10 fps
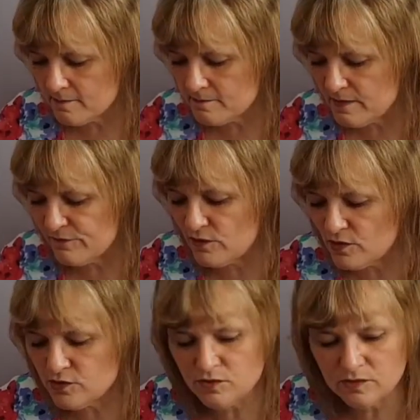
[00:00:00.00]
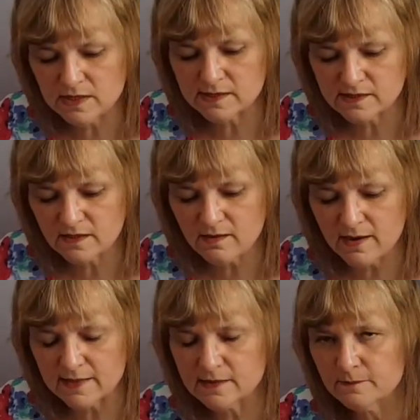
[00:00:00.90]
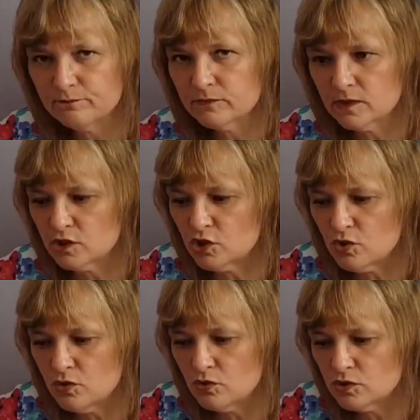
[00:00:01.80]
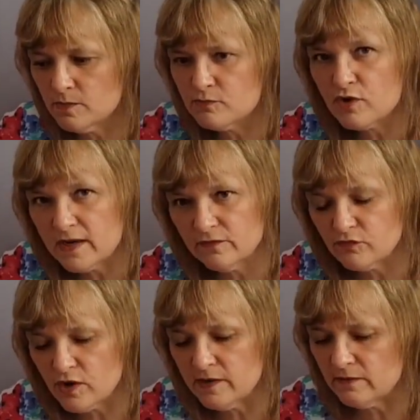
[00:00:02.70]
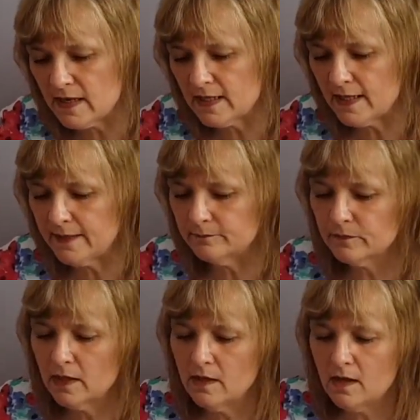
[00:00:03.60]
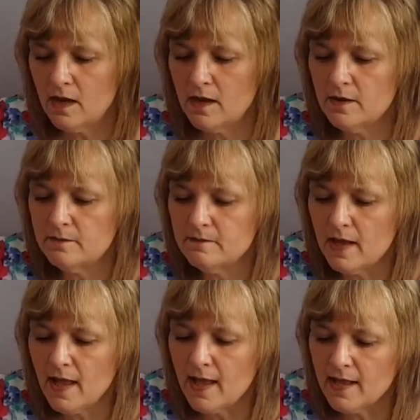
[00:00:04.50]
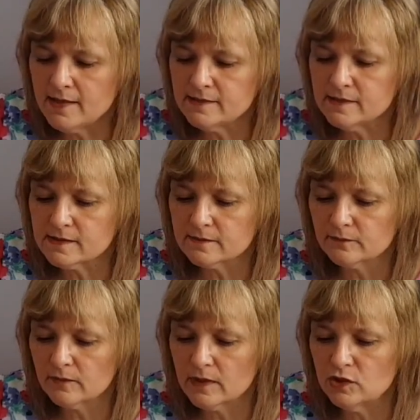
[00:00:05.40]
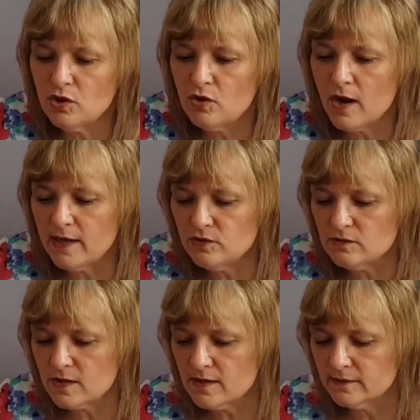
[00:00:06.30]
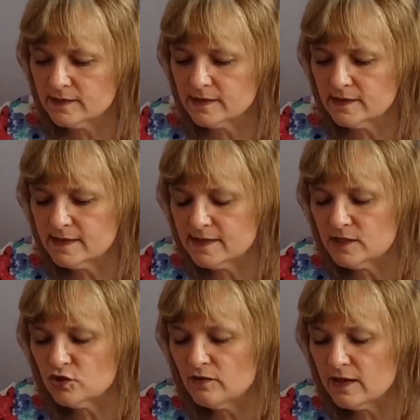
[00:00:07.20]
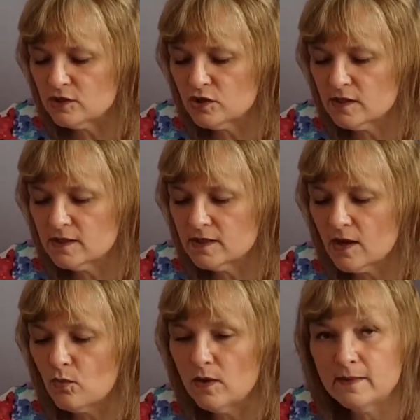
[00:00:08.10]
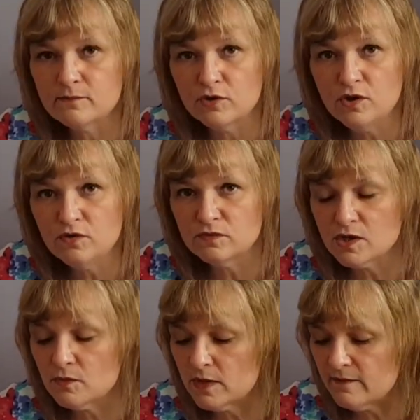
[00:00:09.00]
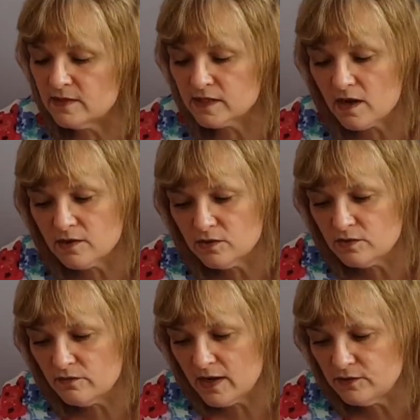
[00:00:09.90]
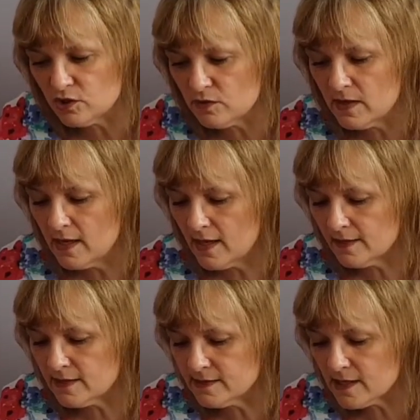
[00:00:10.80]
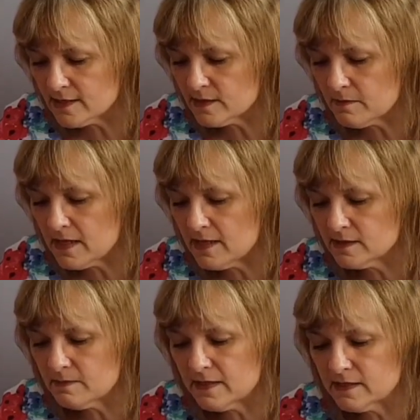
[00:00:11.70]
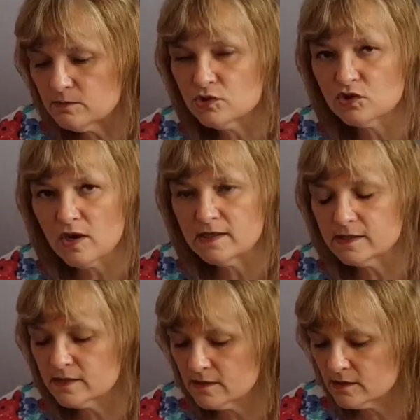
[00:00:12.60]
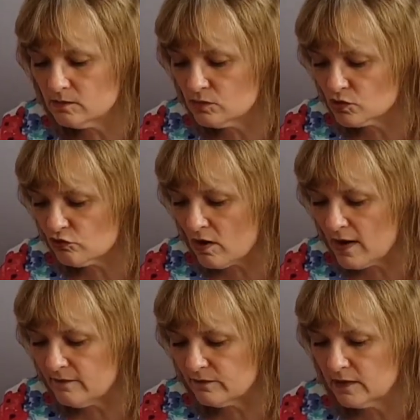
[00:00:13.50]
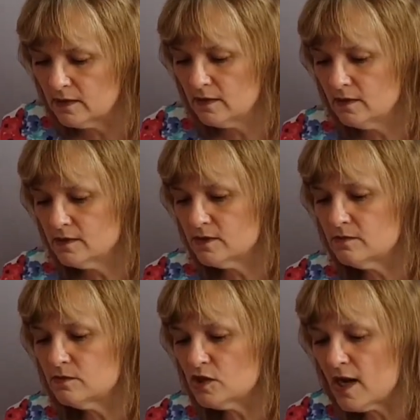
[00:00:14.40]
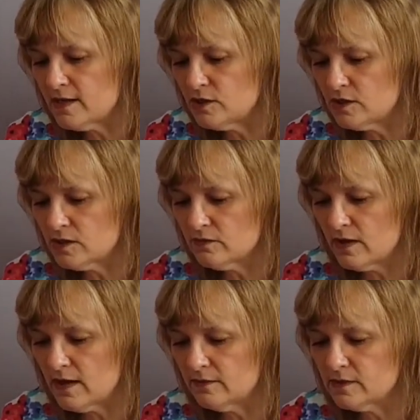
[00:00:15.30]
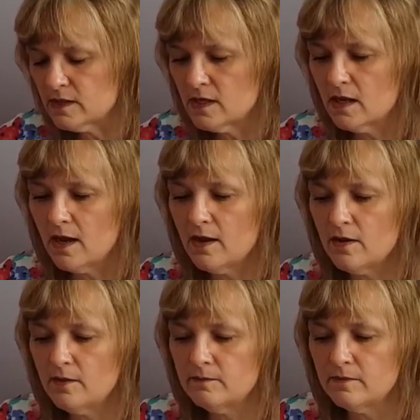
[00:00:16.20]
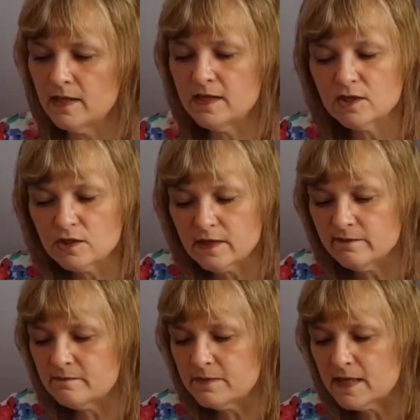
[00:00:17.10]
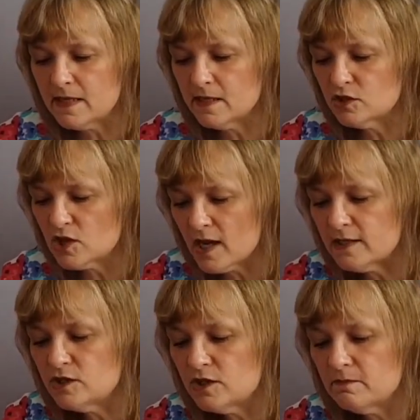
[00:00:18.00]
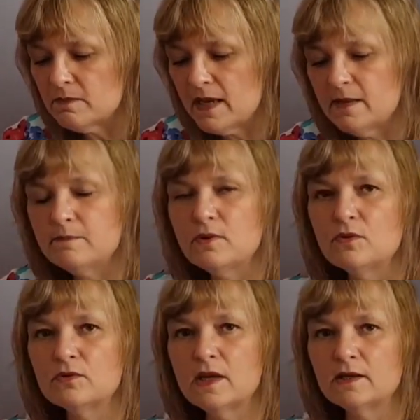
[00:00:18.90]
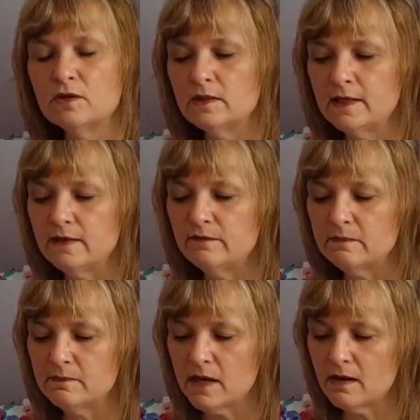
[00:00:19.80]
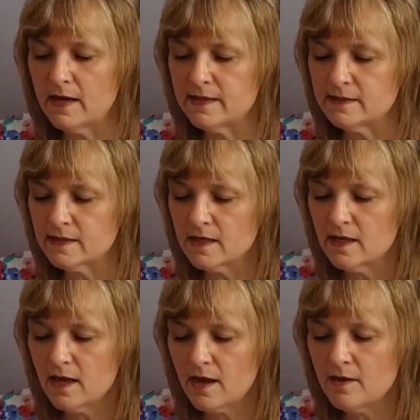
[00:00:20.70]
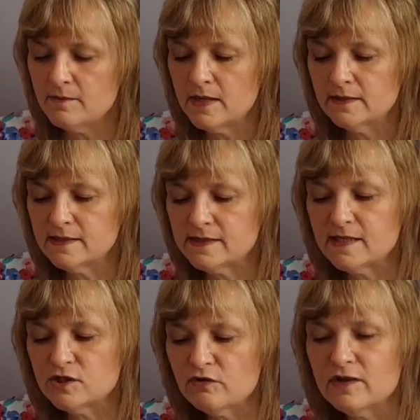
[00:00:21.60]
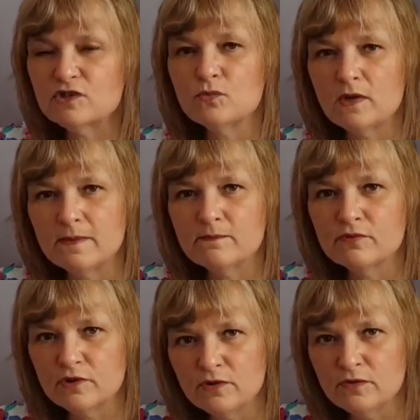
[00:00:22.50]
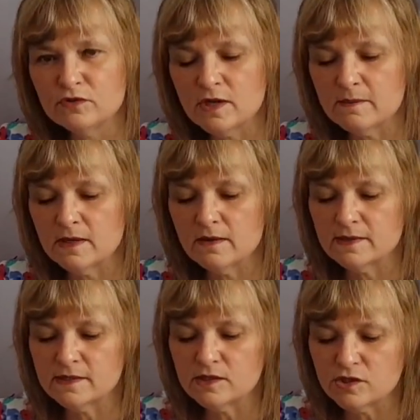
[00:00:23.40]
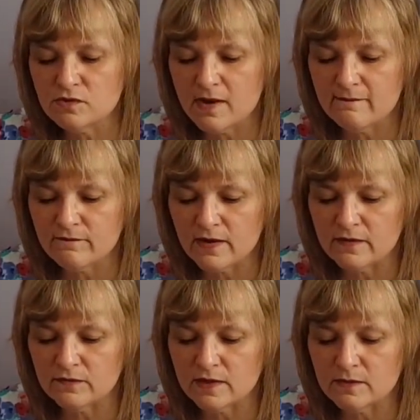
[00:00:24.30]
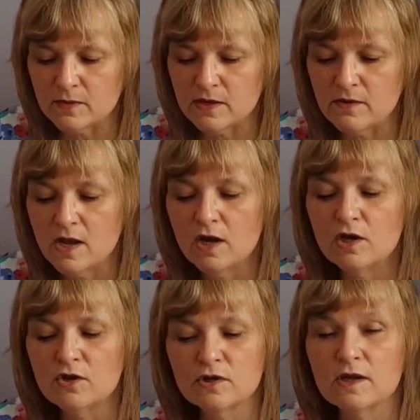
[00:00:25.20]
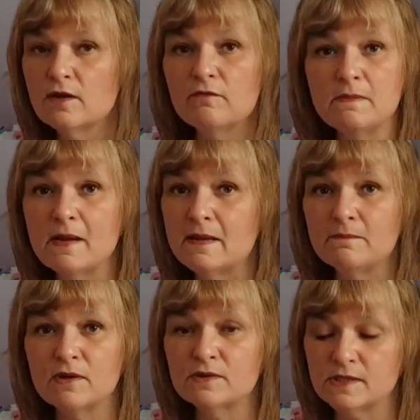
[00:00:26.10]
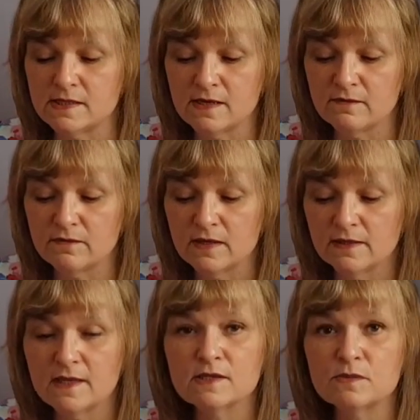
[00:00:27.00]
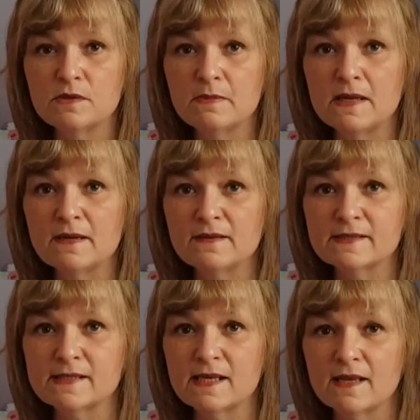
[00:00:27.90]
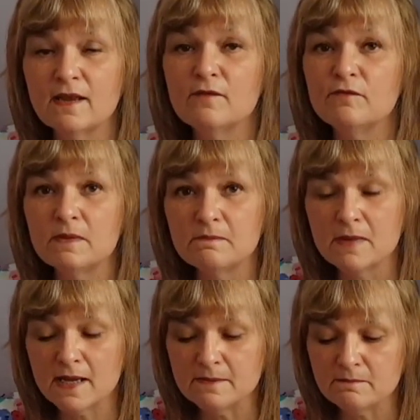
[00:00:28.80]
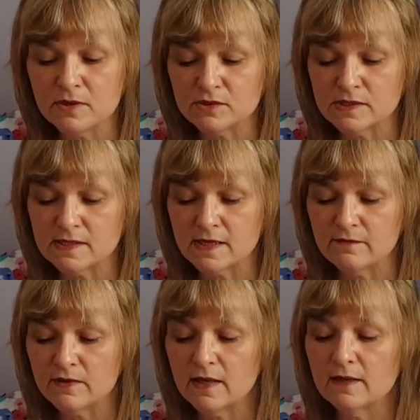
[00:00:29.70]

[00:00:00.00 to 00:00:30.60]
before you decide to break free, really. And your angel cards, the situation will improve. So whatever's going on around you, and there does appear to be some stress, some strife, some challenges around. It could even be challenging people that you're leaving behind. The situation will improve, Gemini, so do have faith that it will. Look, remain positive. That's what you're being asked here. Remain positive.